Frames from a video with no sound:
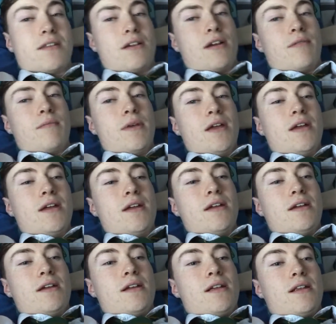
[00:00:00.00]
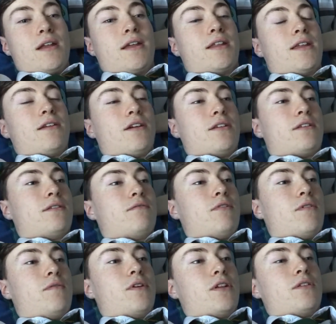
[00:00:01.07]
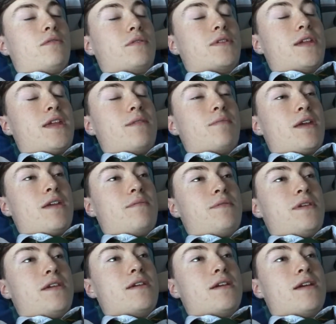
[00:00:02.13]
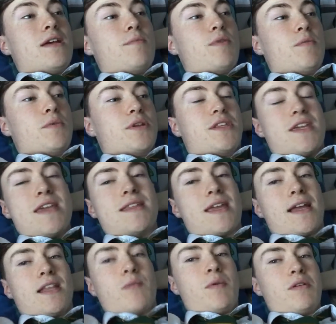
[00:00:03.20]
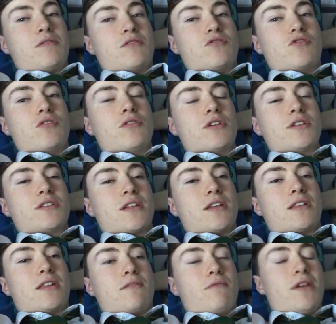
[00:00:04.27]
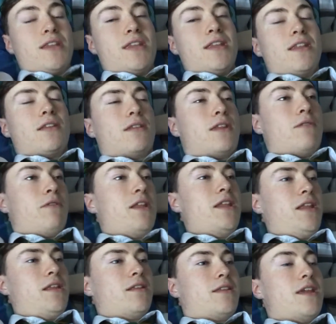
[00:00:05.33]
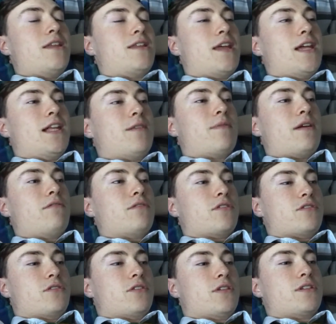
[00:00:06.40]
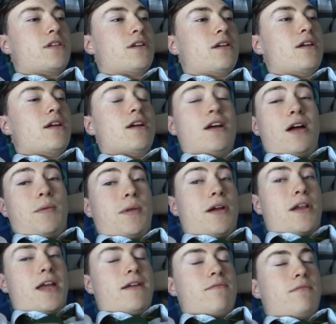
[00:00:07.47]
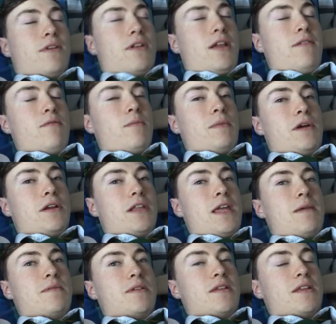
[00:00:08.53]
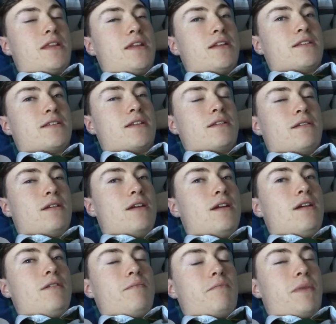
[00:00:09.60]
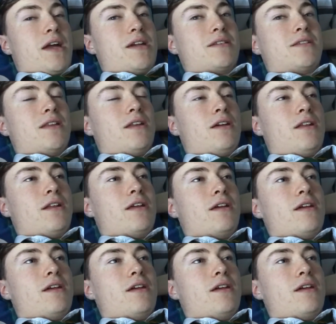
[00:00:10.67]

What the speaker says: time, like we've got to a scene maybe a bit more detailed about the Zords. Like they went into detail about the Zords. I can't remember all the names. I think it's the Mastodon,